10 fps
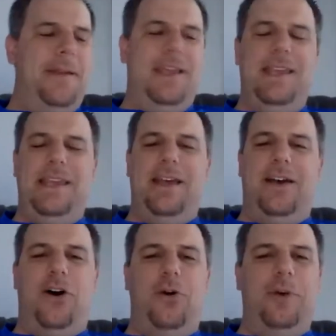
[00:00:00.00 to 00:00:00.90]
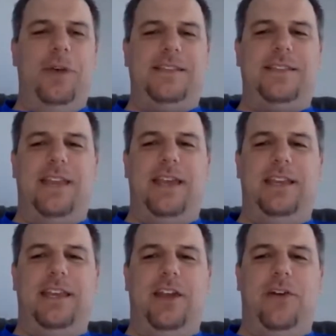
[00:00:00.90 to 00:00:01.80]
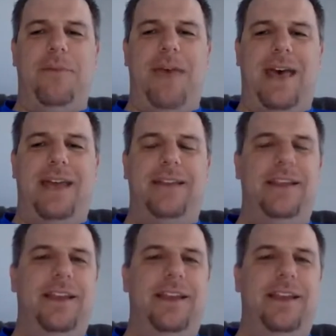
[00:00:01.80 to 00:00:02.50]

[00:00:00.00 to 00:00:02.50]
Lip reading: he always said, Matt,